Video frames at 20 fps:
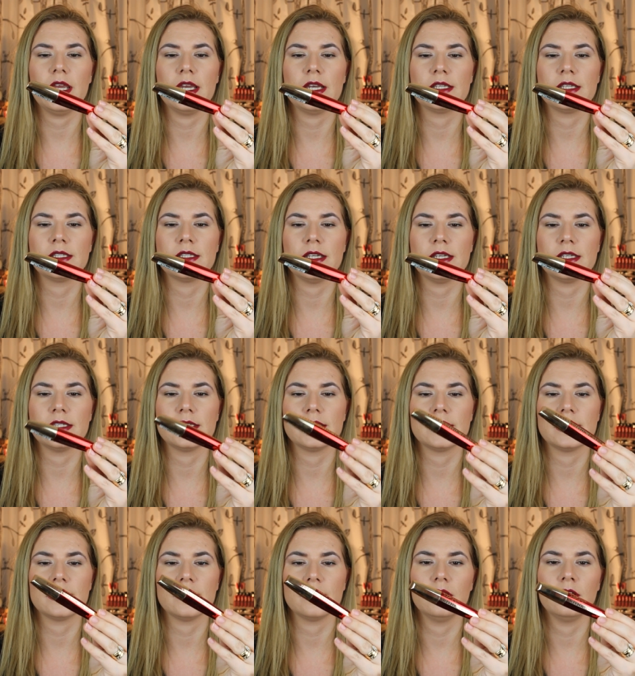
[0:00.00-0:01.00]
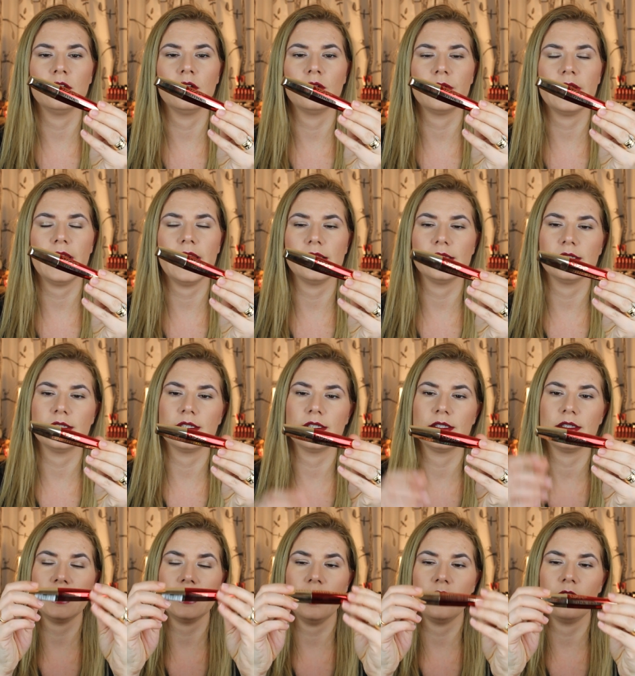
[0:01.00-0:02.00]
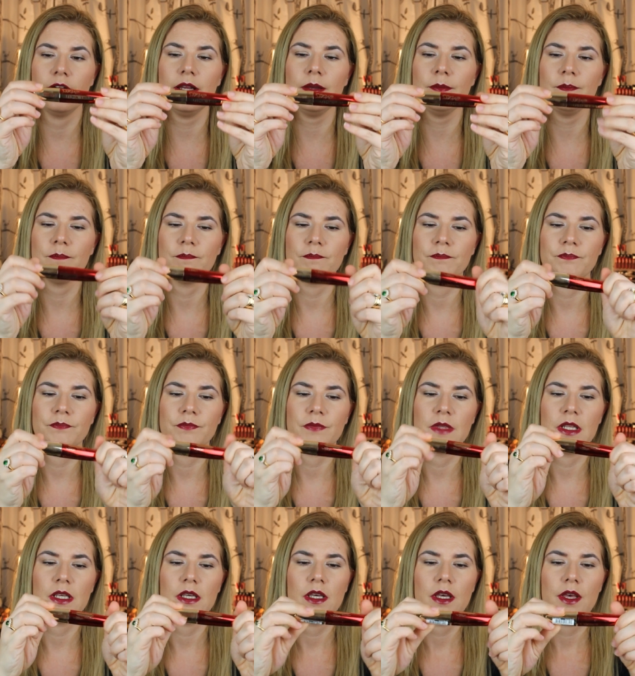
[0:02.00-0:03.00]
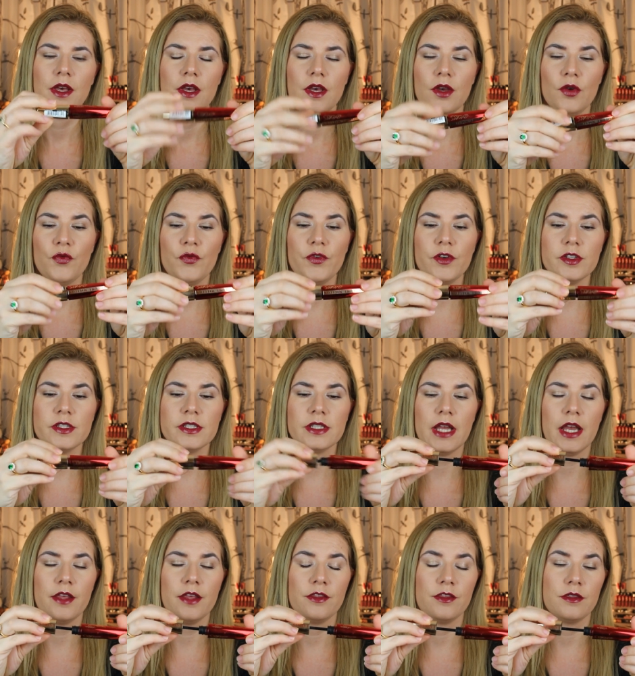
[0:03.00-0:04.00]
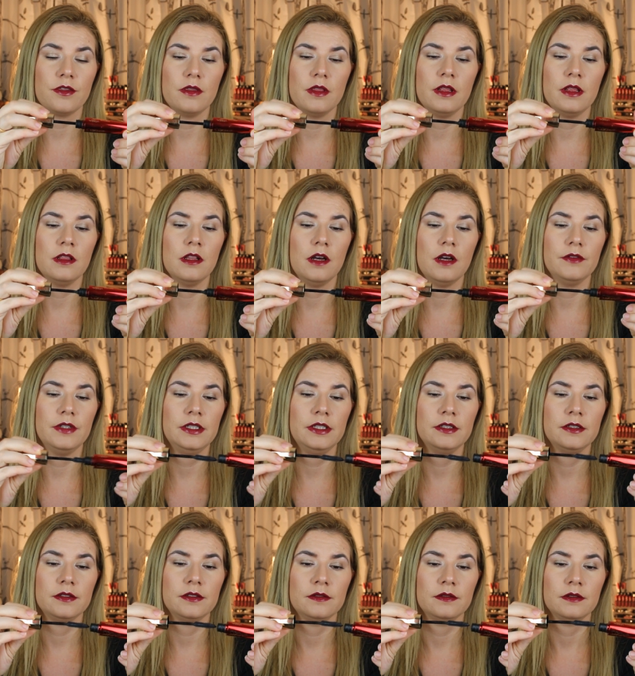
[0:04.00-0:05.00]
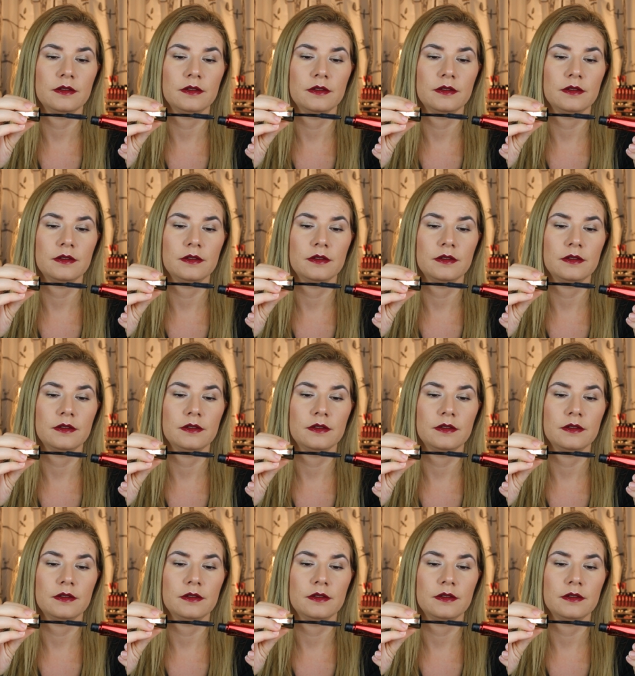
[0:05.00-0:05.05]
Excess L'Oreal Mascara. First I loved it,